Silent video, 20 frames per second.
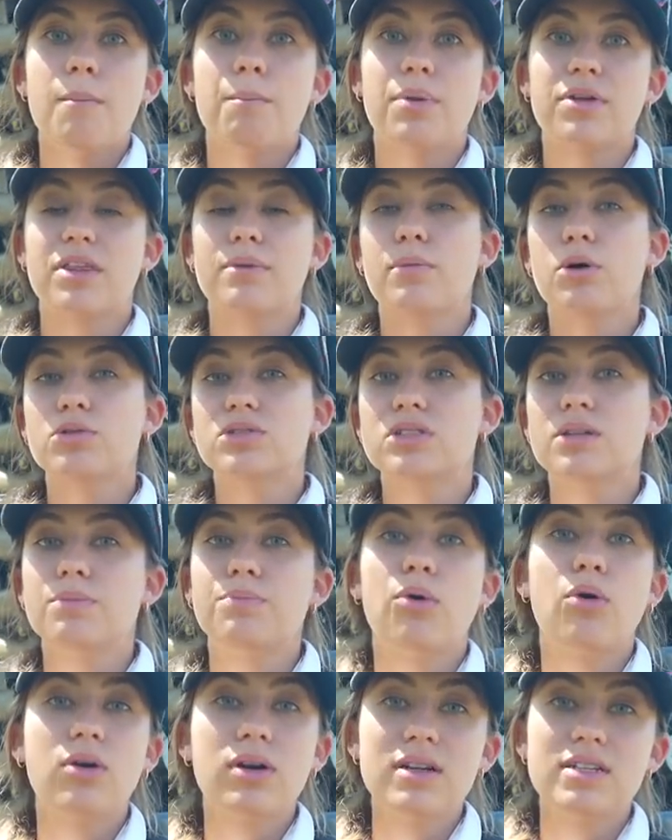But the most
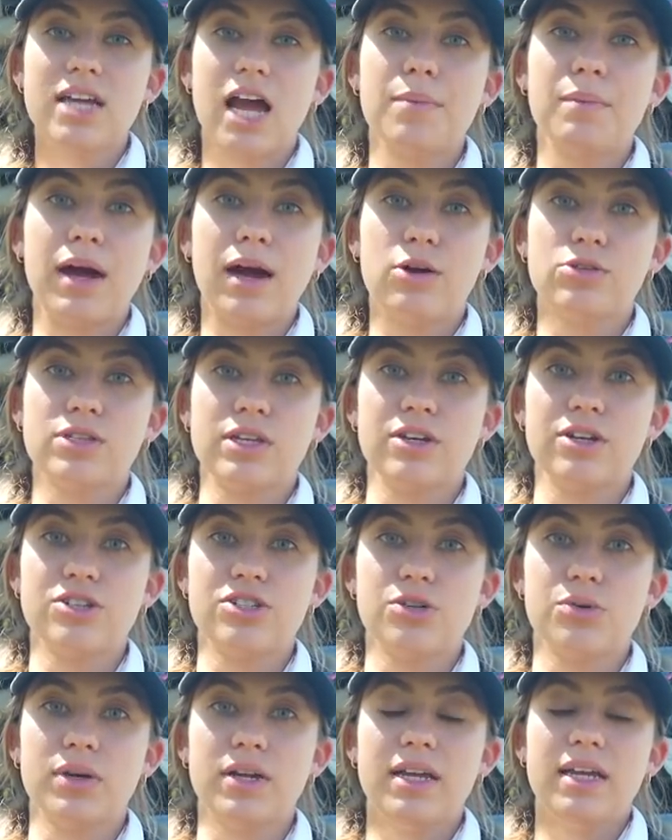important time I would say to
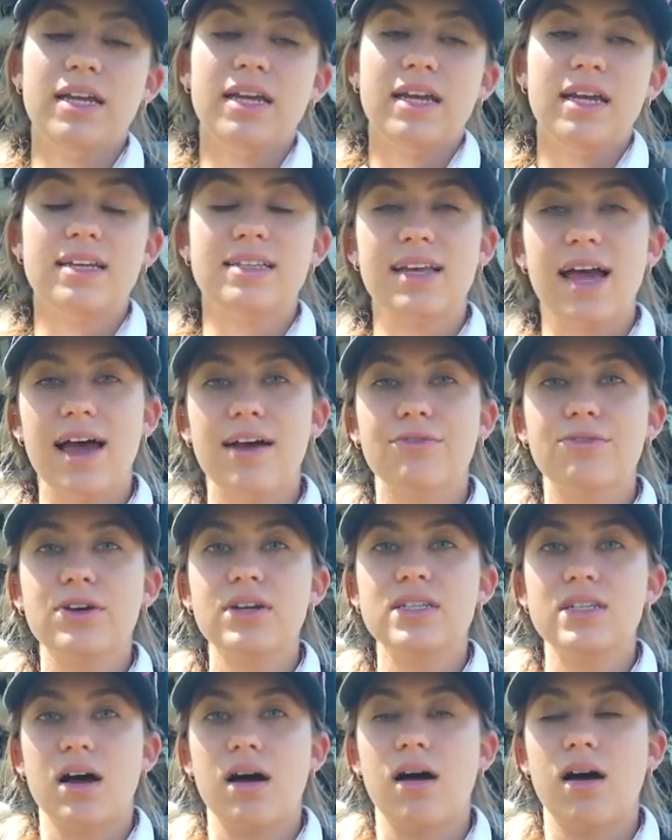do it is
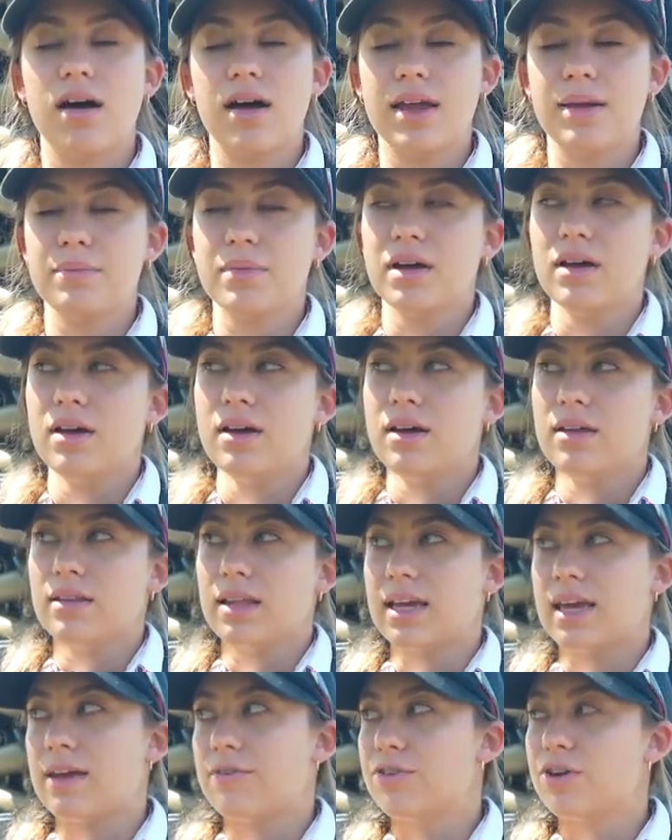every time,
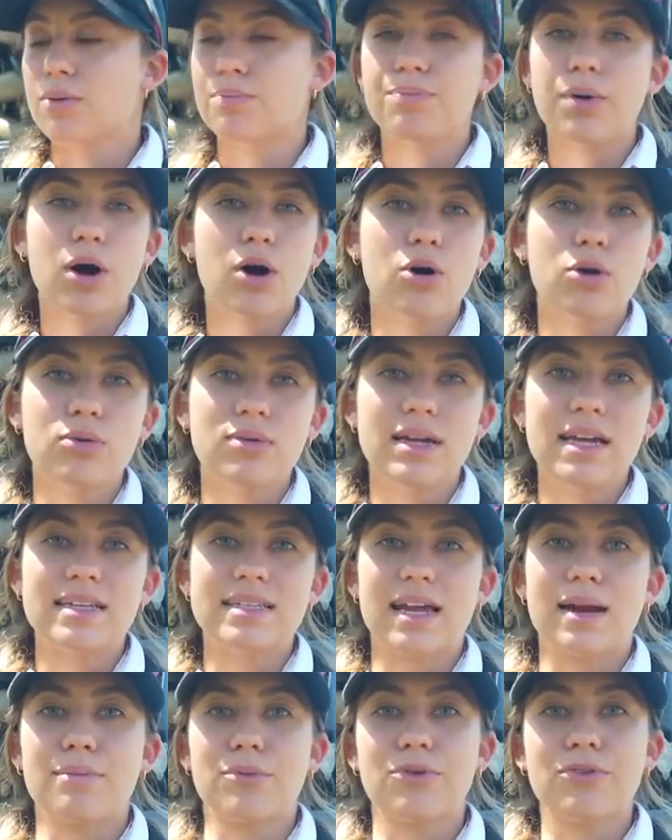like if your boat
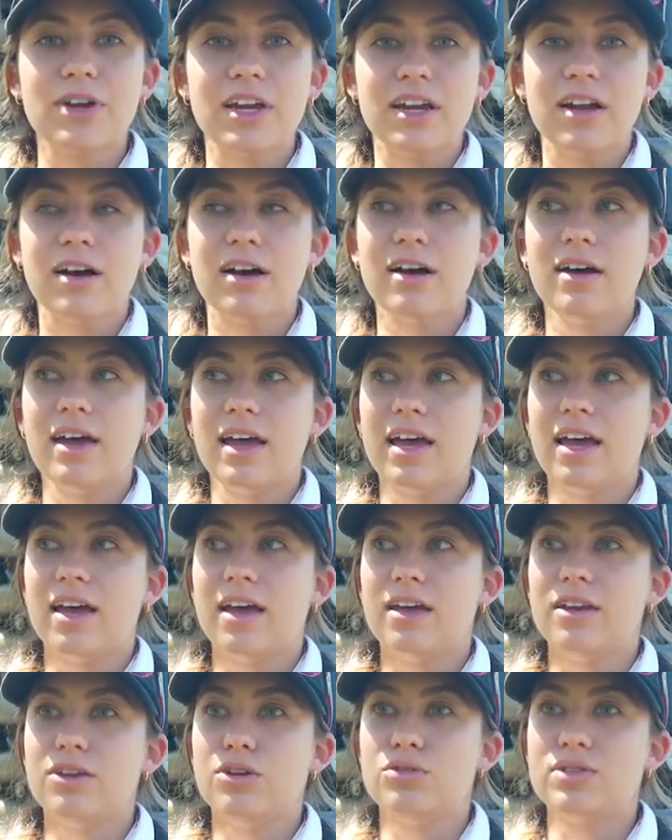is at a marina
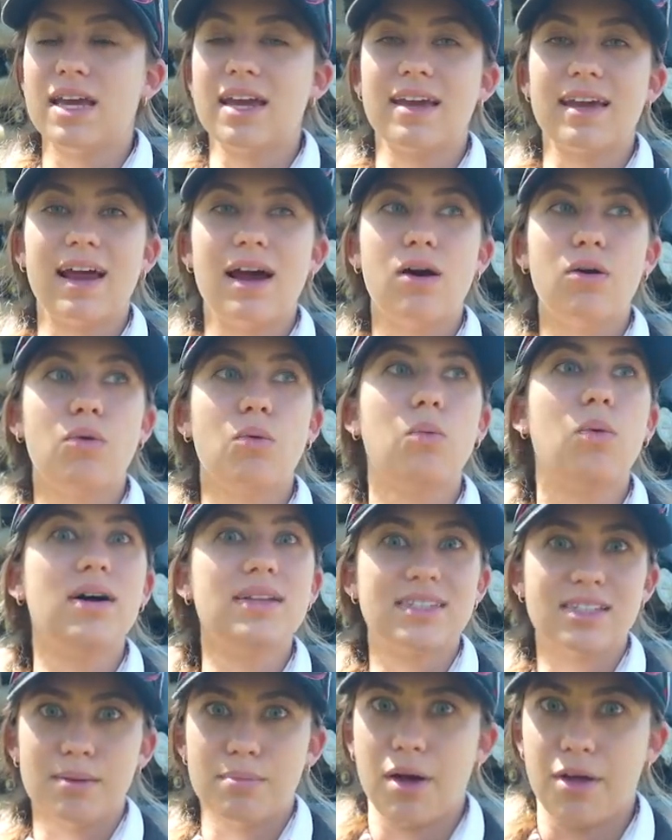and you take it out
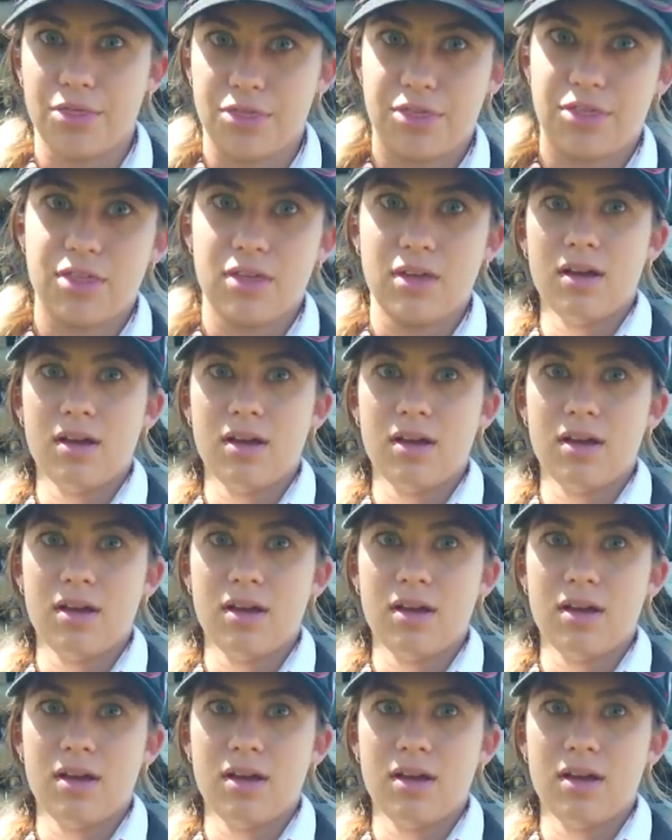once a month.